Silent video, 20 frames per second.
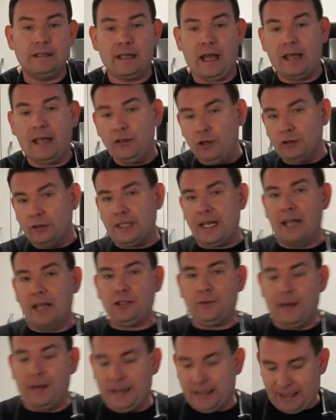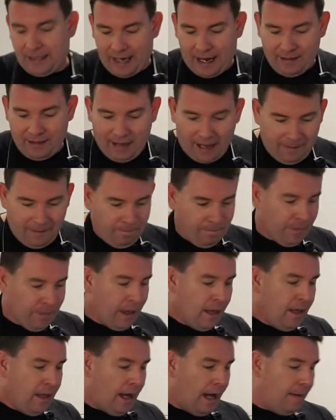you'll start to understand that.
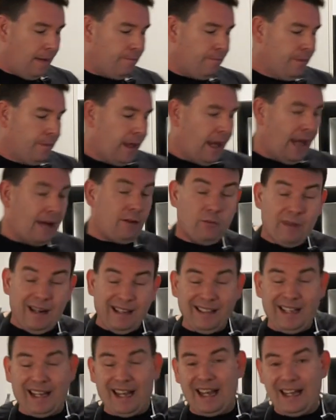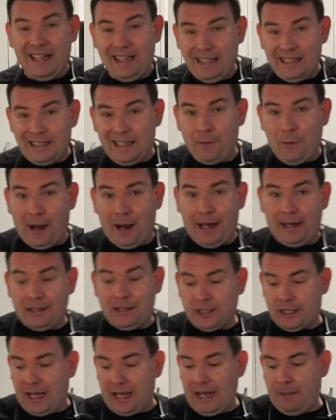And a really easy way
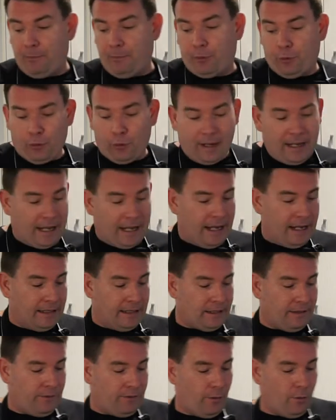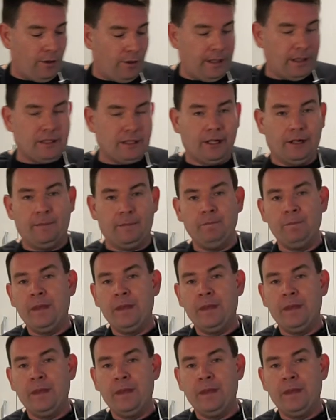to preheat, if you're wanting to,